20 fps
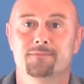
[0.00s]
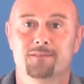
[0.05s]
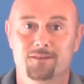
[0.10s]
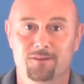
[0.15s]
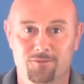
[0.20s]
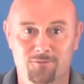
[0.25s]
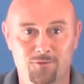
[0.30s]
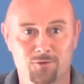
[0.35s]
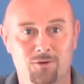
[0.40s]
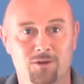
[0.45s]

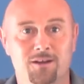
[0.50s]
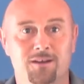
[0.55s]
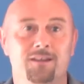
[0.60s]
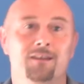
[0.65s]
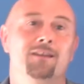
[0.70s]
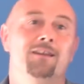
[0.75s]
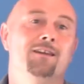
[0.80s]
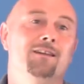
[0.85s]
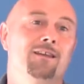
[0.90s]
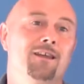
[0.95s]

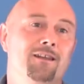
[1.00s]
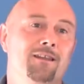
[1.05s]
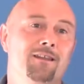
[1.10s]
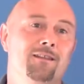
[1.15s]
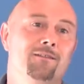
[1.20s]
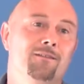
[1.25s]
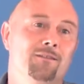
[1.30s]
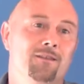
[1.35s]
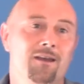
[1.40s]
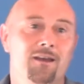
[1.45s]
avoiding it,
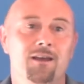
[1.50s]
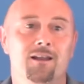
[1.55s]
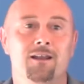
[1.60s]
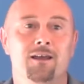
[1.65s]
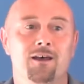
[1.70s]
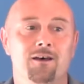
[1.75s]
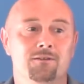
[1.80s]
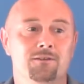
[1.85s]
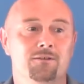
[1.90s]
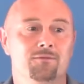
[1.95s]
getting the hell
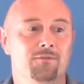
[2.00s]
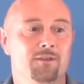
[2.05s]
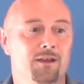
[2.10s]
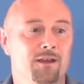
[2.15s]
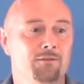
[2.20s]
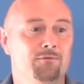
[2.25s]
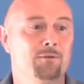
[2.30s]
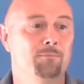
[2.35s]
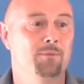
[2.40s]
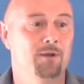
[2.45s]
out of
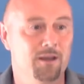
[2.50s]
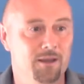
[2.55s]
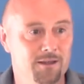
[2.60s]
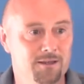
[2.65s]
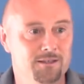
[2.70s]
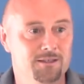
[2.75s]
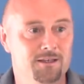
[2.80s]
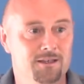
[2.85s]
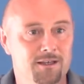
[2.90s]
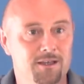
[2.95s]
there,
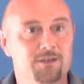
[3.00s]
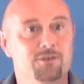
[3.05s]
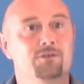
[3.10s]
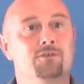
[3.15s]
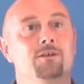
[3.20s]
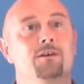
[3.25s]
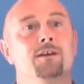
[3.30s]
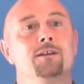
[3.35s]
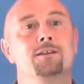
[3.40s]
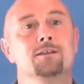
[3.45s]
replacing it,
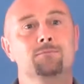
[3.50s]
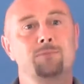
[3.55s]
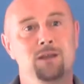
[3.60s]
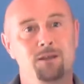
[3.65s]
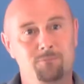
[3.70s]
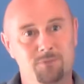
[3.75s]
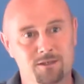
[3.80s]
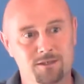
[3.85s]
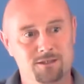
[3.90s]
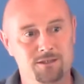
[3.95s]
trying to
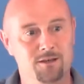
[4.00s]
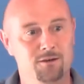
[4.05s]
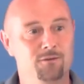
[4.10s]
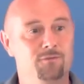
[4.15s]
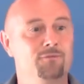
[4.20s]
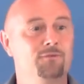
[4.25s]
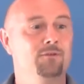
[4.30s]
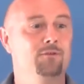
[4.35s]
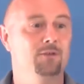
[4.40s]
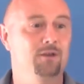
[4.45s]
make myself
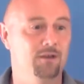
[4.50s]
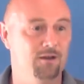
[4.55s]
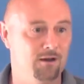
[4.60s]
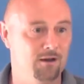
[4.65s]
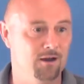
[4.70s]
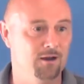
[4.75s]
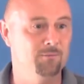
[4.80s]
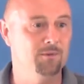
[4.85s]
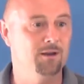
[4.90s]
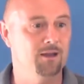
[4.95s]
feel
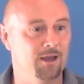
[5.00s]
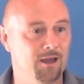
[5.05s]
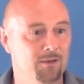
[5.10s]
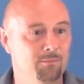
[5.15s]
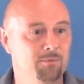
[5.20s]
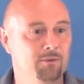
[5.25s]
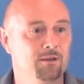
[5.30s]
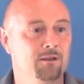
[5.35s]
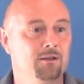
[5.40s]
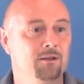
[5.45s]
calm and
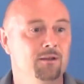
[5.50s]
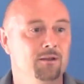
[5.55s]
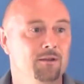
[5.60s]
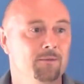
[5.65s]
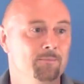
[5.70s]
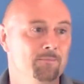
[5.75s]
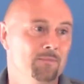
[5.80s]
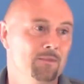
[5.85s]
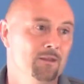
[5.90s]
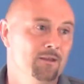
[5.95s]
happy,
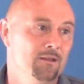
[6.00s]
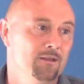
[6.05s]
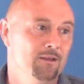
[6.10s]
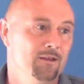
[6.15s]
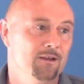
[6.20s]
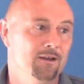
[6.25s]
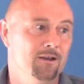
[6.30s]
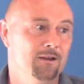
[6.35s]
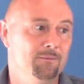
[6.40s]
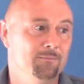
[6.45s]

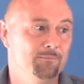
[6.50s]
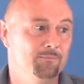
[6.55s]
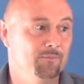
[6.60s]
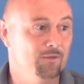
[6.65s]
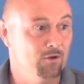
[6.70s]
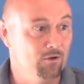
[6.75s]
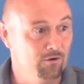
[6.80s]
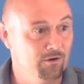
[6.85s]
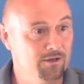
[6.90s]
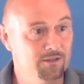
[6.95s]
um,
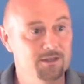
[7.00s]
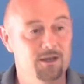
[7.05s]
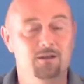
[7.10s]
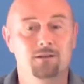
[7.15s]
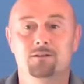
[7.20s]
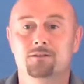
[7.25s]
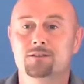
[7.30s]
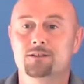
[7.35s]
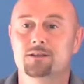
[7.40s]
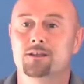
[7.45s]
or
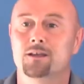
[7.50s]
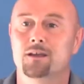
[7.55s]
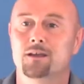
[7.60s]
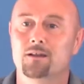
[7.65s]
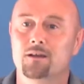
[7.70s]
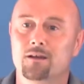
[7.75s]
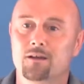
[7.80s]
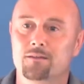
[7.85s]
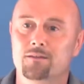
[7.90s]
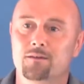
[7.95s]
indulging it,
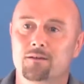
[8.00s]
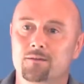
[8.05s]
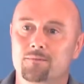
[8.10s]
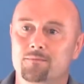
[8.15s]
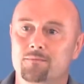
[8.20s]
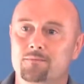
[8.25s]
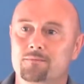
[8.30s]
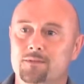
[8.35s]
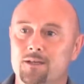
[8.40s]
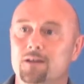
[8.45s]
either
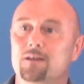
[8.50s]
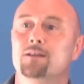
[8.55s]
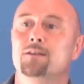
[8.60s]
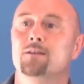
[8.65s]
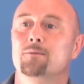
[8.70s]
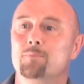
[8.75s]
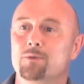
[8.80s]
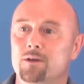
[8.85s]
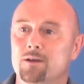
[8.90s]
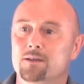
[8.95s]
telling
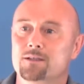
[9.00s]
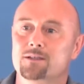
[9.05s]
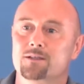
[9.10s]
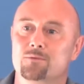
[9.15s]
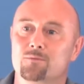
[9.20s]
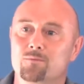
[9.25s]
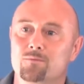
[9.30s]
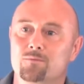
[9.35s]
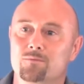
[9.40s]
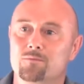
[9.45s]
the
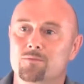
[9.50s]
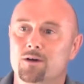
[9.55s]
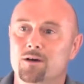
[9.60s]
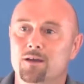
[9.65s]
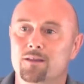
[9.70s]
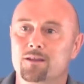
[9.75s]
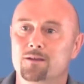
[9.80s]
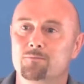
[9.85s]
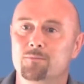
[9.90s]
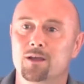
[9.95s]
person why
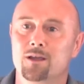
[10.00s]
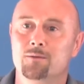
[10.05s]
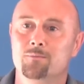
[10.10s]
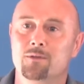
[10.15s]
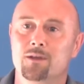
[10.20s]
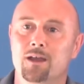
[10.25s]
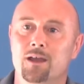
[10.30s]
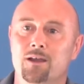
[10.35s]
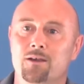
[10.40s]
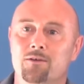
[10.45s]
they'd made
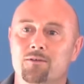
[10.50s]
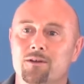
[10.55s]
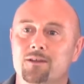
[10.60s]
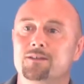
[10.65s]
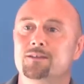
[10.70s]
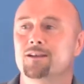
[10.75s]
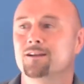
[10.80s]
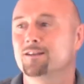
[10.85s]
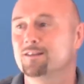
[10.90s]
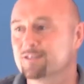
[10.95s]
me angry,
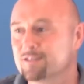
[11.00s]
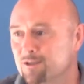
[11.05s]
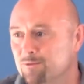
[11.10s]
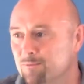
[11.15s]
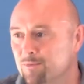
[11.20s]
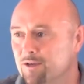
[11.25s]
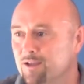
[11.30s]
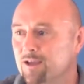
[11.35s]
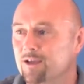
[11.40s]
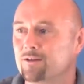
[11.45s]
telling
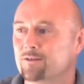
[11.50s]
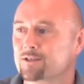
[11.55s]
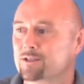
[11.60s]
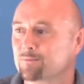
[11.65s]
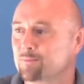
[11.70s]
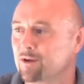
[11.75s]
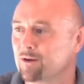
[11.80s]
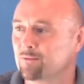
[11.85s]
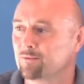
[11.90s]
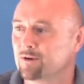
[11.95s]
somebody else
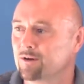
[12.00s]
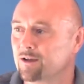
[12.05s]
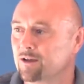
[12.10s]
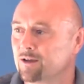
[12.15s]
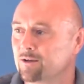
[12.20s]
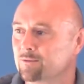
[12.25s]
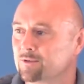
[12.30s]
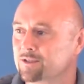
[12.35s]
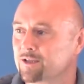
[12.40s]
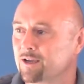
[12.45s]
about why
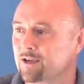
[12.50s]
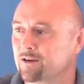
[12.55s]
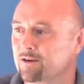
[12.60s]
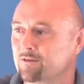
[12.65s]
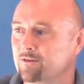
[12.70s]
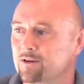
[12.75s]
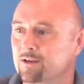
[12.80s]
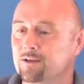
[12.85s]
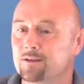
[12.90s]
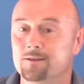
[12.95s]
I was
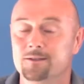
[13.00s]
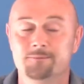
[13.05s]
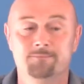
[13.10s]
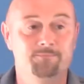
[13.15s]
angry,